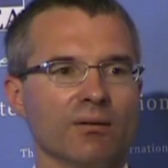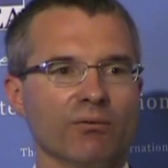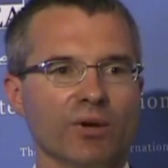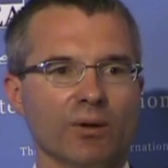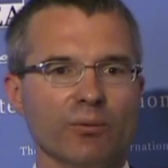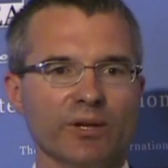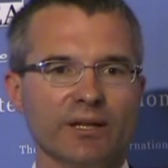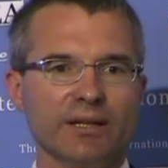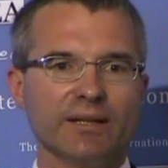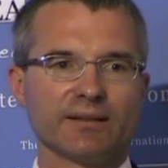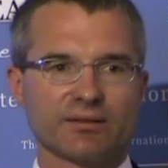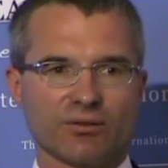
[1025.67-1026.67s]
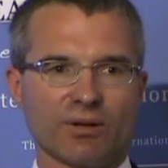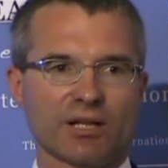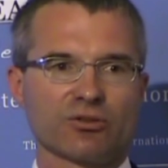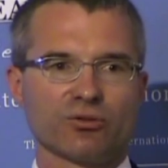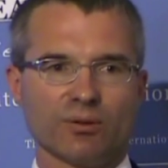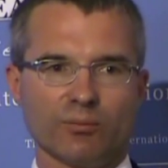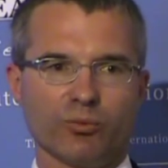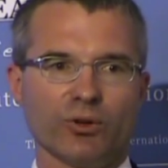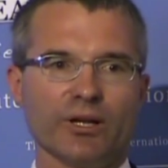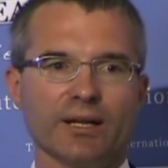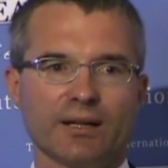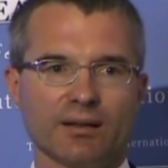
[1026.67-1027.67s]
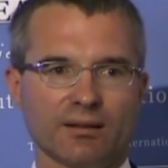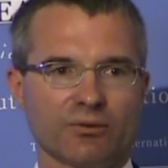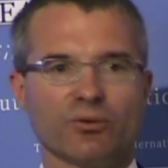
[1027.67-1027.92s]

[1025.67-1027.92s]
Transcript: where we need a structural break